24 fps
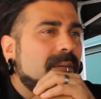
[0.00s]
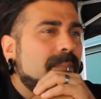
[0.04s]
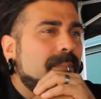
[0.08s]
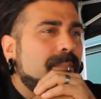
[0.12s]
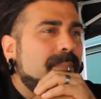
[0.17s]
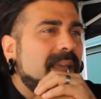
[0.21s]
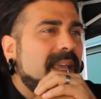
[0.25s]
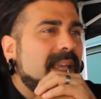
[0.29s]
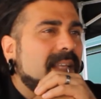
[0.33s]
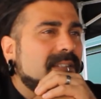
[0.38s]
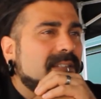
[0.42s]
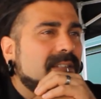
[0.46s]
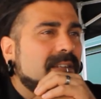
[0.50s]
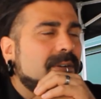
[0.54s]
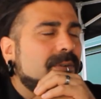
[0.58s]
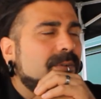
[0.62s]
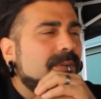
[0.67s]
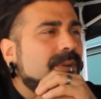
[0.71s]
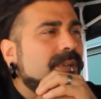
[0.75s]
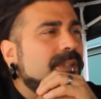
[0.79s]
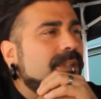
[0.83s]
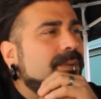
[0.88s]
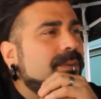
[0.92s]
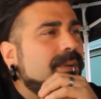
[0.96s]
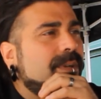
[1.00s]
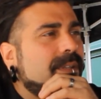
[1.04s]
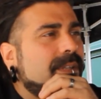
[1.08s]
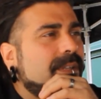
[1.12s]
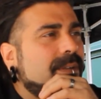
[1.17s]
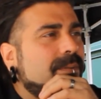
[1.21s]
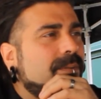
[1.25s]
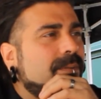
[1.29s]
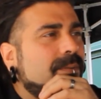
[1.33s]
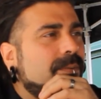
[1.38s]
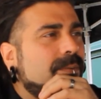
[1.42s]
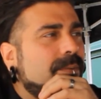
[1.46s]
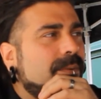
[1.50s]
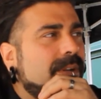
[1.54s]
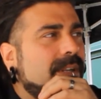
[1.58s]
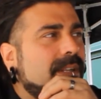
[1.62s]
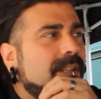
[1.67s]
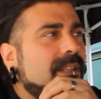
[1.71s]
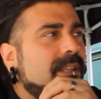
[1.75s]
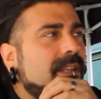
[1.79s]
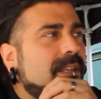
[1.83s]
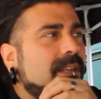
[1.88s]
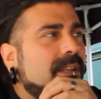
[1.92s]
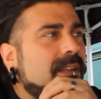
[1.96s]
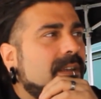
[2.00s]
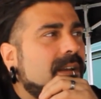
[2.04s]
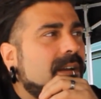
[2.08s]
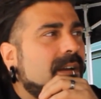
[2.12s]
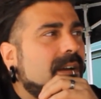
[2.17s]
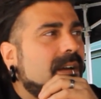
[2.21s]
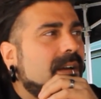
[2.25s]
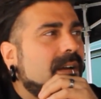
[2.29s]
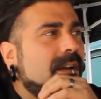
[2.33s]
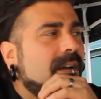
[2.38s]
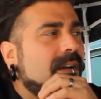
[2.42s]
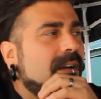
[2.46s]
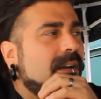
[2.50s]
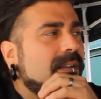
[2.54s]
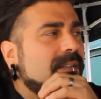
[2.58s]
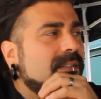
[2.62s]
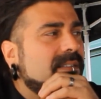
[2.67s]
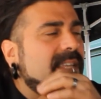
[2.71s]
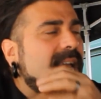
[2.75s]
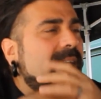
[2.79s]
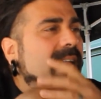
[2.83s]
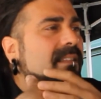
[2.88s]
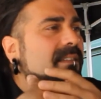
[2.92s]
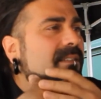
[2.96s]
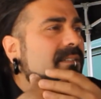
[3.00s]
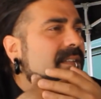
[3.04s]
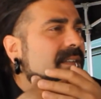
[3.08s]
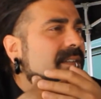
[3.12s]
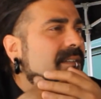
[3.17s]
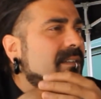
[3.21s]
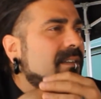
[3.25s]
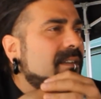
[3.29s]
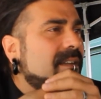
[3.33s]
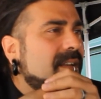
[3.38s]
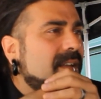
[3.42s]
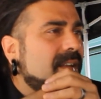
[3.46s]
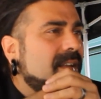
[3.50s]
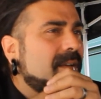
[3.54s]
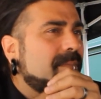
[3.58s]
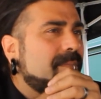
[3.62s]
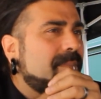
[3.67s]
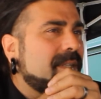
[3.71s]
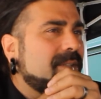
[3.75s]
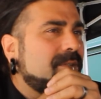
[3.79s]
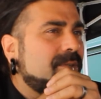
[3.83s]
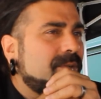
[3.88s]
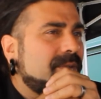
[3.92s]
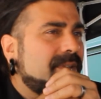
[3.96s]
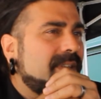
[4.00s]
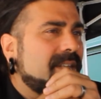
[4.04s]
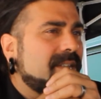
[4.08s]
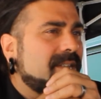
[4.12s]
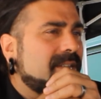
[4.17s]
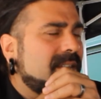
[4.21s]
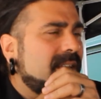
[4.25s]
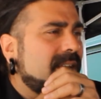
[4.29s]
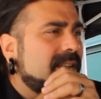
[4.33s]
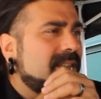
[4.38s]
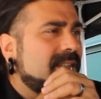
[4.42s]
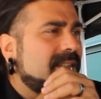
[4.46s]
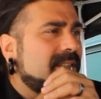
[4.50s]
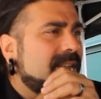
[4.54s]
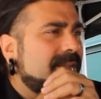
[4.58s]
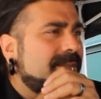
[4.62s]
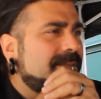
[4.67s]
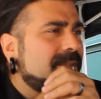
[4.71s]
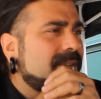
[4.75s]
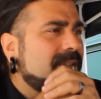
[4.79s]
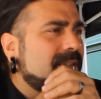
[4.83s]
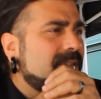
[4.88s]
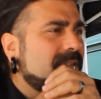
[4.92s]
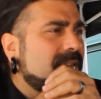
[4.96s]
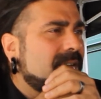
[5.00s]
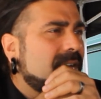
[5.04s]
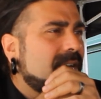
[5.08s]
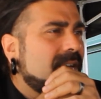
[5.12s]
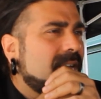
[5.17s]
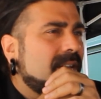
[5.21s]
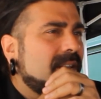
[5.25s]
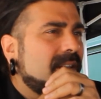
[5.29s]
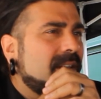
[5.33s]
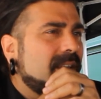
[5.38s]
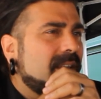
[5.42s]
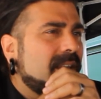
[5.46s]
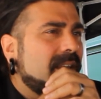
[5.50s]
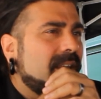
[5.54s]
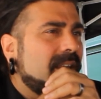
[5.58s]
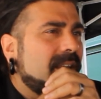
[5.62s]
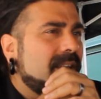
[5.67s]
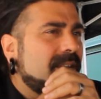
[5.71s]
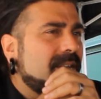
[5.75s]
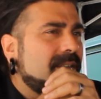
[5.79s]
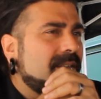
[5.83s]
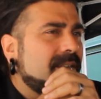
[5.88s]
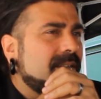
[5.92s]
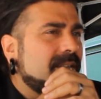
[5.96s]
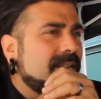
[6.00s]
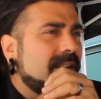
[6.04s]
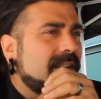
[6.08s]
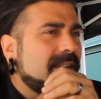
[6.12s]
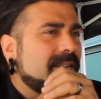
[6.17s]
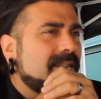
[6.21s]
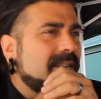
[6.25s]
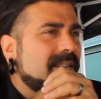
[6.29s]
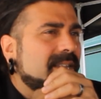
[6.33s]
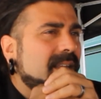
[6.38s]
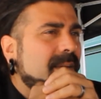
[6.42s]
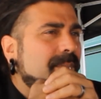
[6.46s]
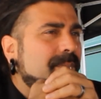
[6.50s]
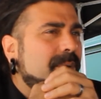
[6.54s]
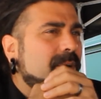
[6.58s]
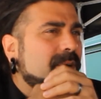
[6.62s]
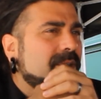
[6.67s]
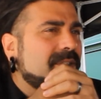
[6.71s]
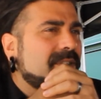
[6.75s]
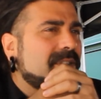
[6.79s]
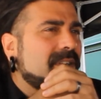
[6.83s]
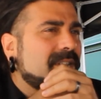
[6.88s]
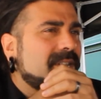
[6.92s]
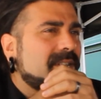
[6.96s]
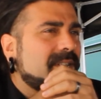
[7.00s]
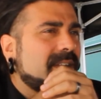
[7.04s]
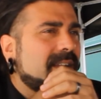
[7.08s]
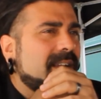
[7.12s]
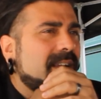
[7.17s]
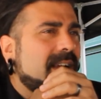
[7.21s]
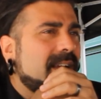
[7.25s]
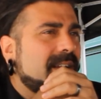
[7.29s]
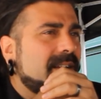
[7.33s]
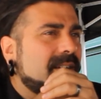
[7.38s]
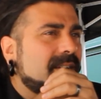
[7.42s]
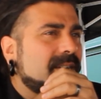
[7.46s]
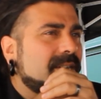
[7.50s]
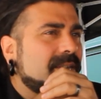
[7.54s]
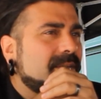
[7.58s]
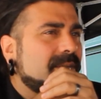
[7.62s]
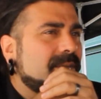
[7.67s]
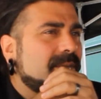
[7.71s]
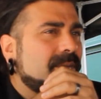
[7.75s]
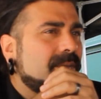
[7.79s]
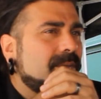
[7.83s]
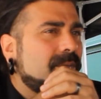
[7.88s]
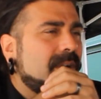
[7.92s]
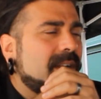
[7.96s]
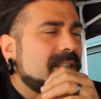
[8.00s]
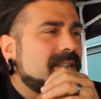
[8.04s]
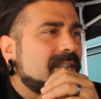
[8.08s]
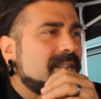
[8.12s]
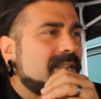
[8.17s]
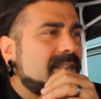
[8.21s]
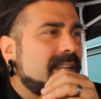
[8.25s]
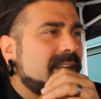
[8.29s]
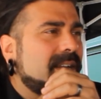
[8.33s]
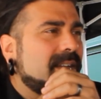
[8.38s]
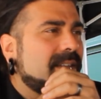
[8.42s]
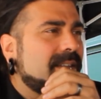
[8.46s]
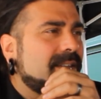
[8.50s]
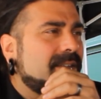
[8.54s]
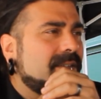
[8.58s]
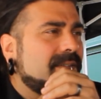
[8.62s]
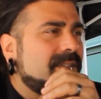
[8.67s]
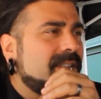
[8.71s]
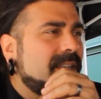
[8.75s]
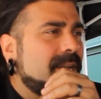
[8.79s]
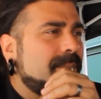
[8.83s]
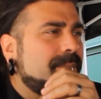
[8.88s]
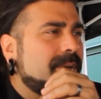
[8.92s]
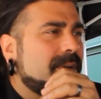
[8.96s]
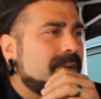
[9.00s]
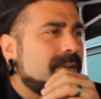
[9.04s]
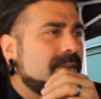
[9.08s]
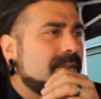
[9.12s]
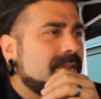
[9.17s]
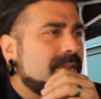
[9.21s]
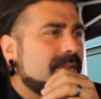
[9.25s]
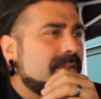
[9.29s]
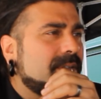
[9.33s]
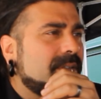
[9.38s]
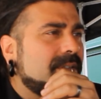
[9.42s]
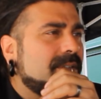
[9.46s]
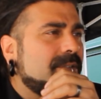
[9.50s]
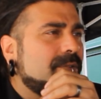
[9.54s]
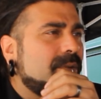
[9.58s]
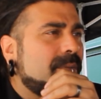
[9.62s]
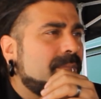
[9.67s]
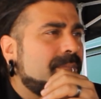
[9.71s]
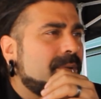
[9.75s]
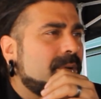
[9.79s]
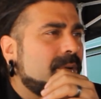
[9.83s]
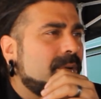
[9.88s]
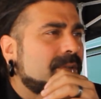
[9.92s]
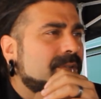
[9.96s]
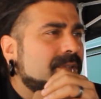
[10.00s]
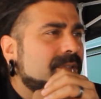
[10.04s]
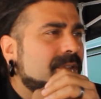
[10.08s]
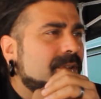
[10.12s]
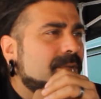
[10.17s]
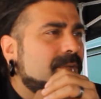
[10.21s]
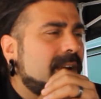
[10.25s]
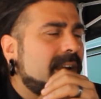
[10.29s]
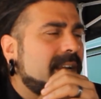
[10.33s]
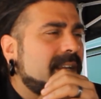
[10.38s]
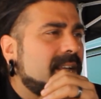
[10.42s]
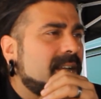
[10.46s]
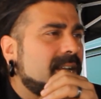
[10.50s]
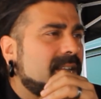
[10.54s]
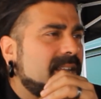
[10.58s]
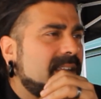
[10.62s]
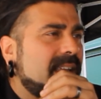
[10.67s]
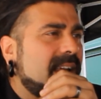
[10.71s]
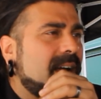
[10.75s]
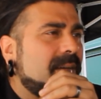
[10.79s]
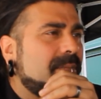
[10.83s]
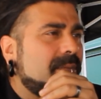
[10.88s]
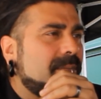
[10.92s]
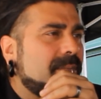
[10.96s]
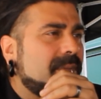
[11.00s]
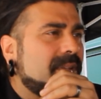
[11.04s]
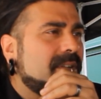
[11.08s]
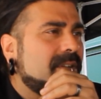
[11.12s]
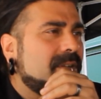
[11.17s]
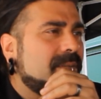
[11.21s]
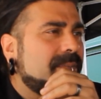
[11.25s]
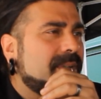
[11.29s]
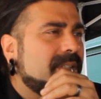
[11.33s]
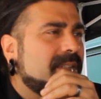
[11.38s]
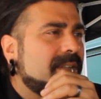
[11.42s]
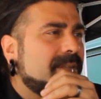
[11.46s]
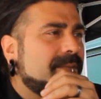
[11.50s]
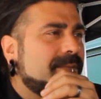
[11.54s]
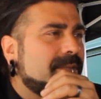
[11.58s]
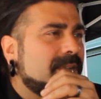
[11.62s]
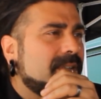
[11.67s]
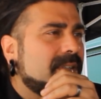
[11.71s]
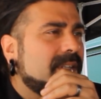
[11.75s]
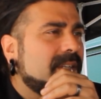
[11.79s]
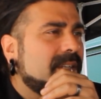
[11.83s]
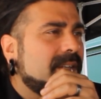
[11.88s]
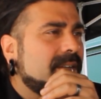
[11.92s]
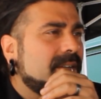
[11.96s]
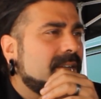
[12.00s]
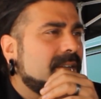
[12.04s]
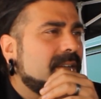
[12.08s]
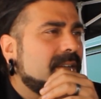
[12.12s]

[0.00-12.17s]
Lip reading: bands that are really, really, really talented, but do things slightly different. And I think that pushed us to kind of want to dig a little deeper and to approach the writing of the album a little bit differently.